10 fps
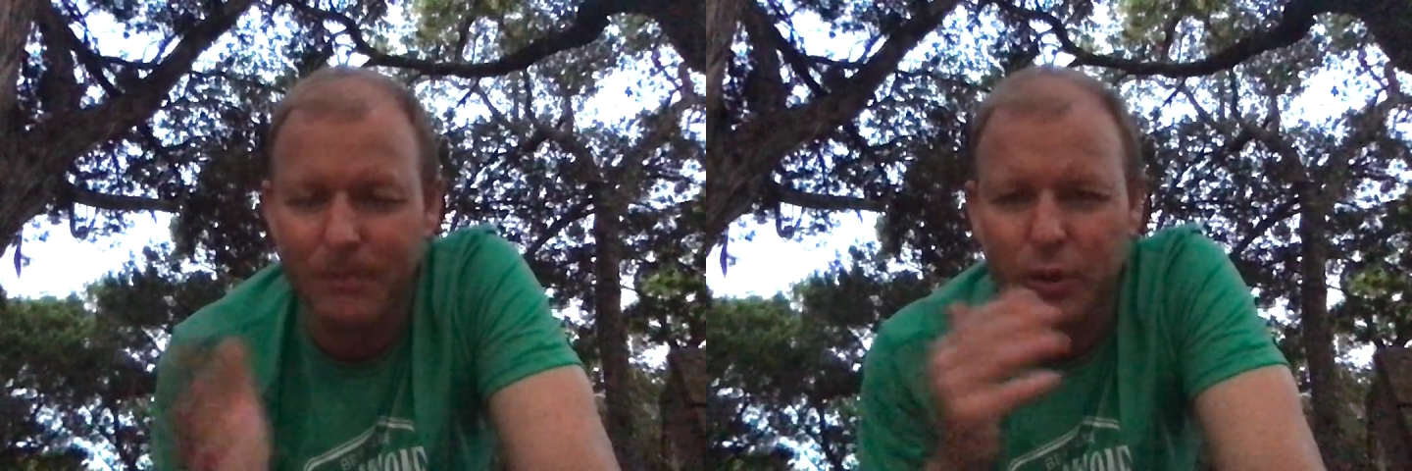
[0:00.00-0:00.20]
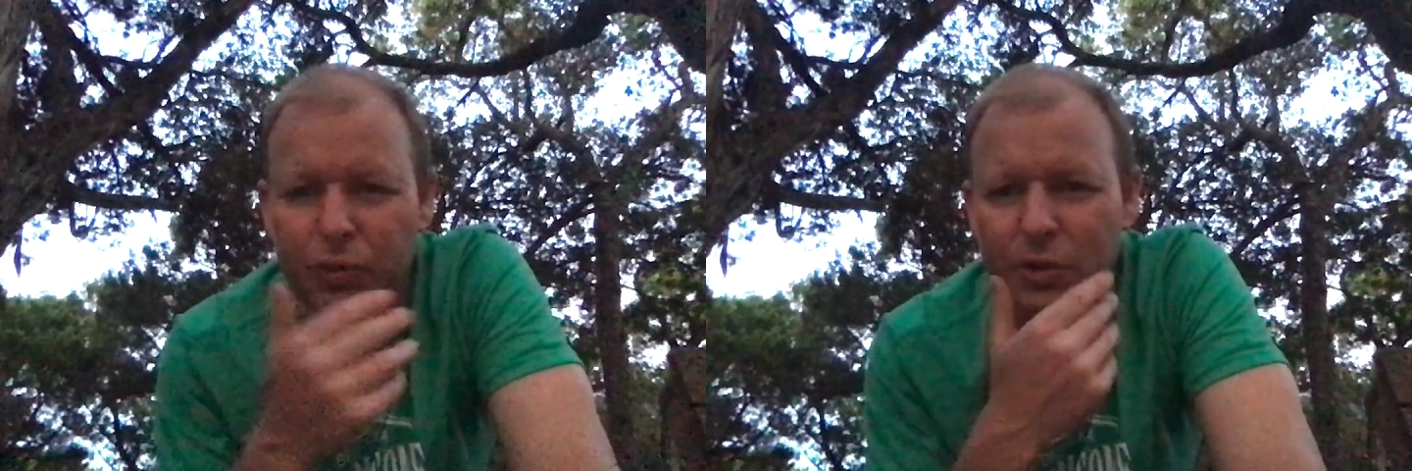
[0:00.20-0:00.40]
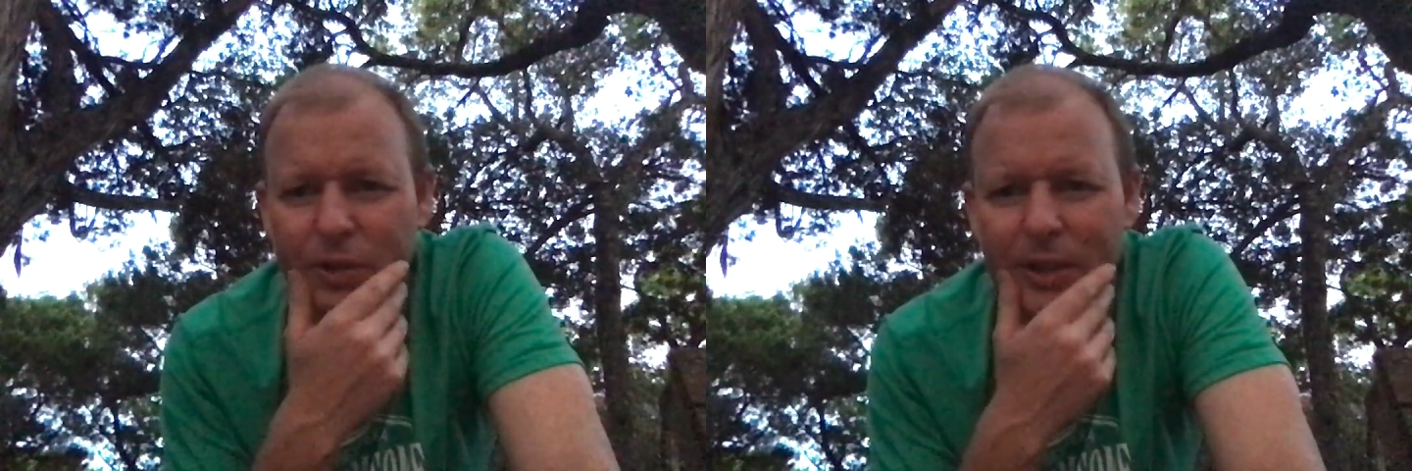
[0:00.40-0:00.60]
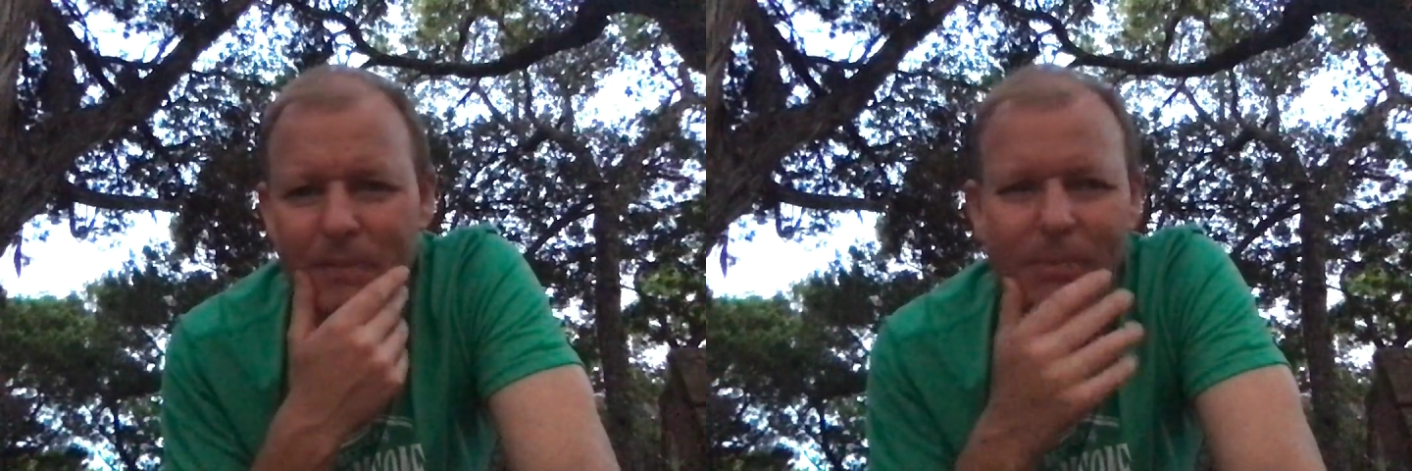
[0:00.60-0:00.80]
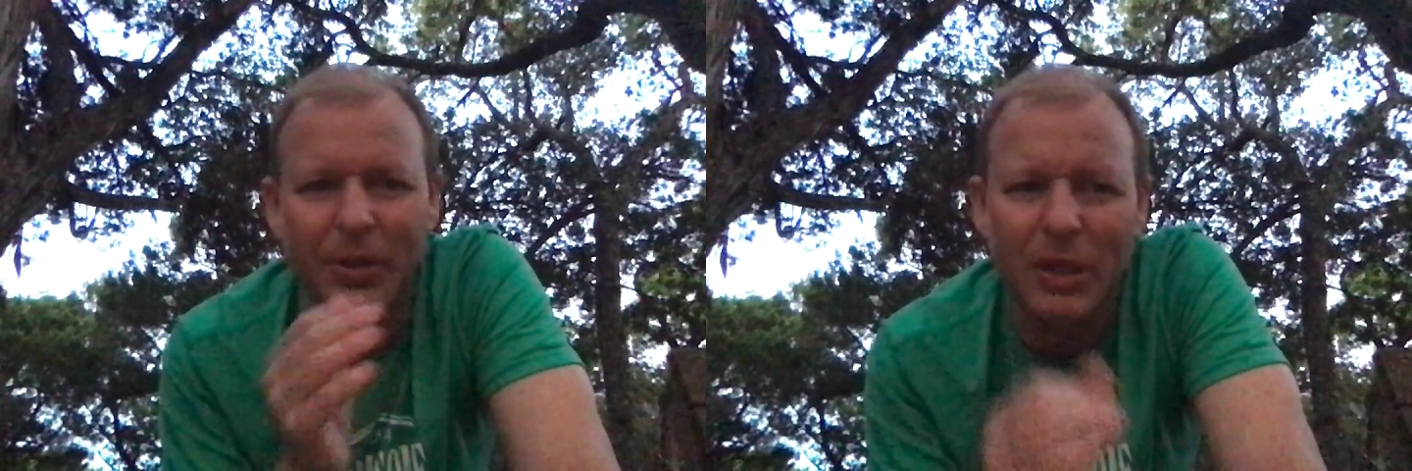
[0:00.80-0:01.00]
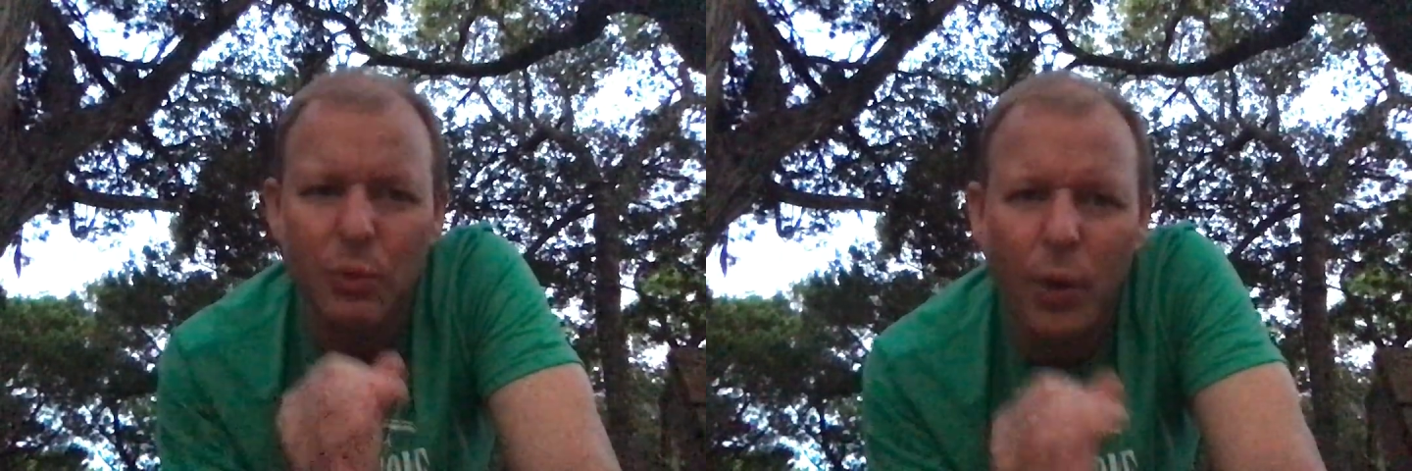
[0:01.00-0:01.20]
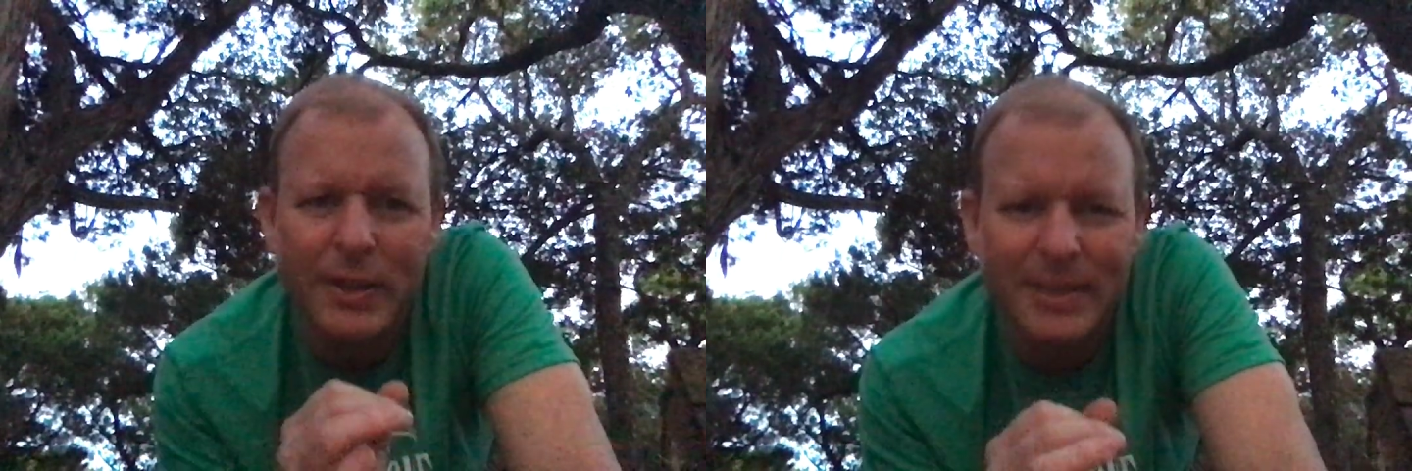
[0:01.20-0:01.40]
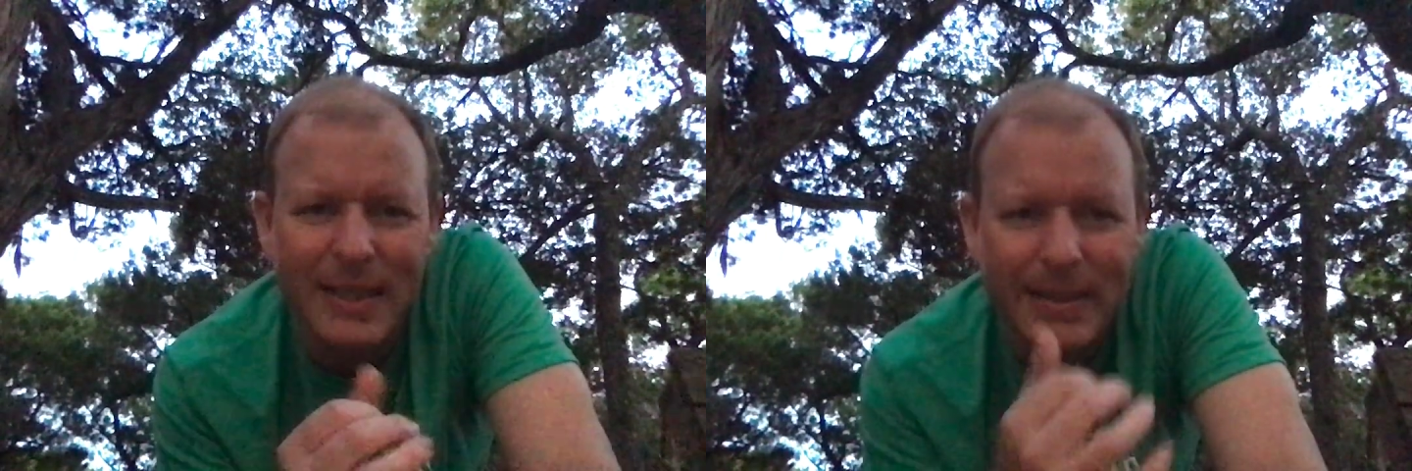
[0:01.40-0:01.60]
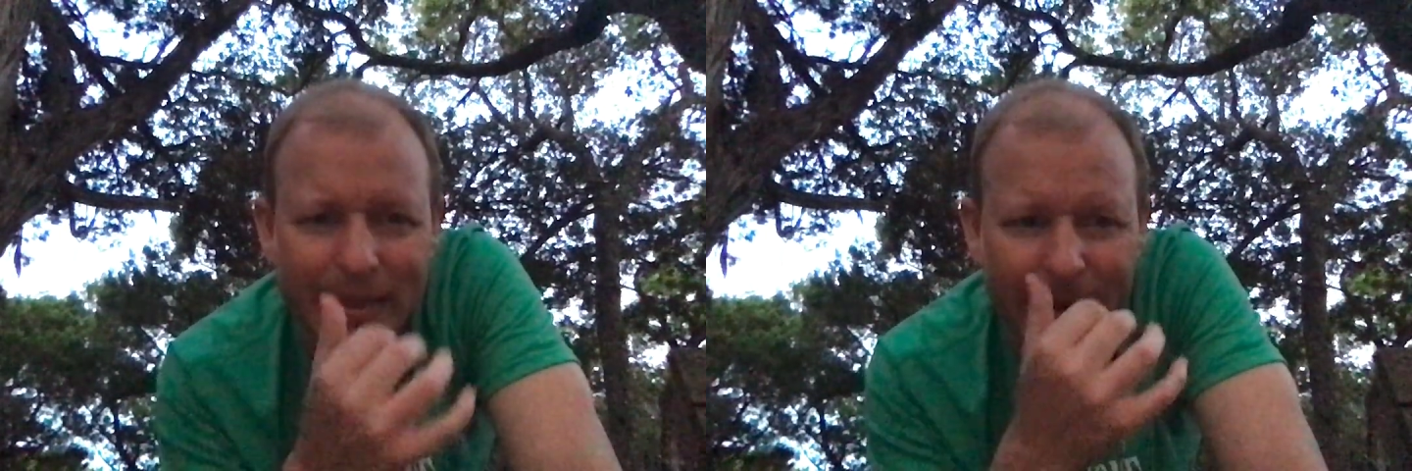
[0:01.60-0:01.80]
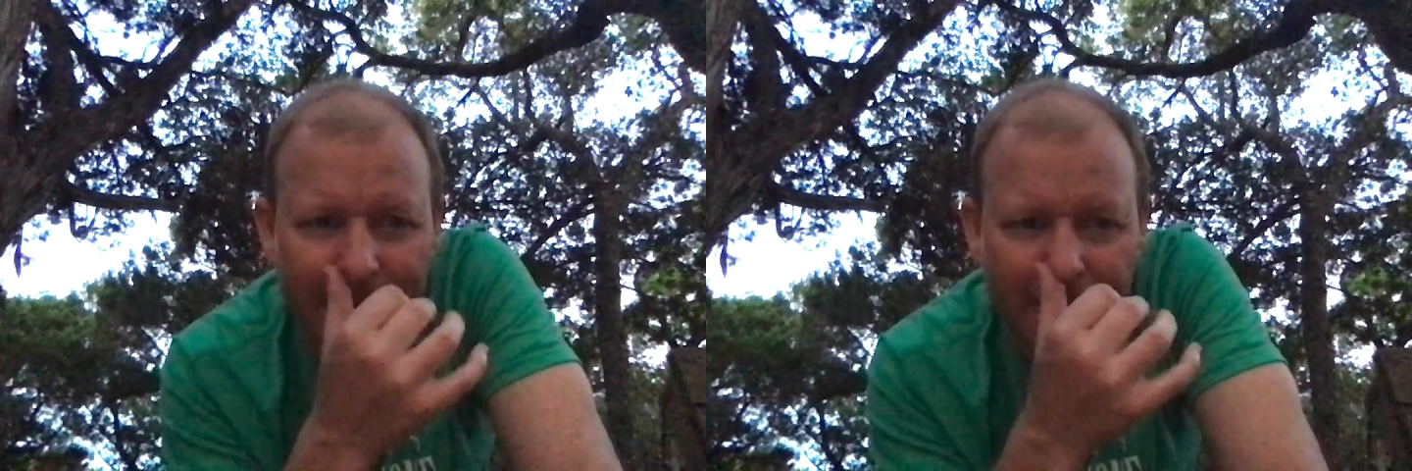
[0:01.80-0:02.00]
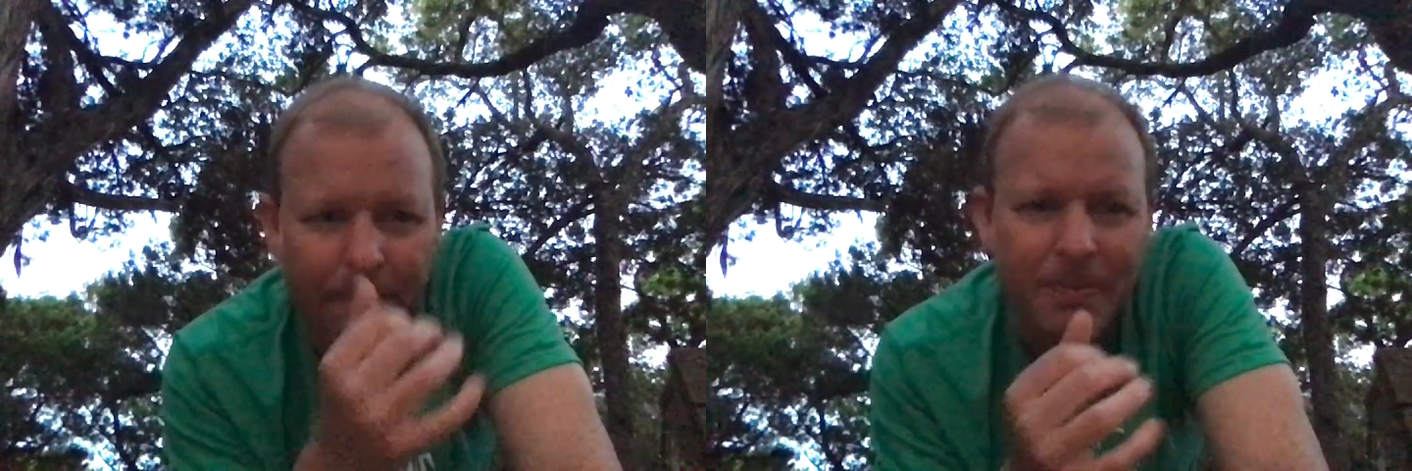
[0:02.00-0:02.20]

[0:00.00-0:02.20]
Luther didn't. But then once he did,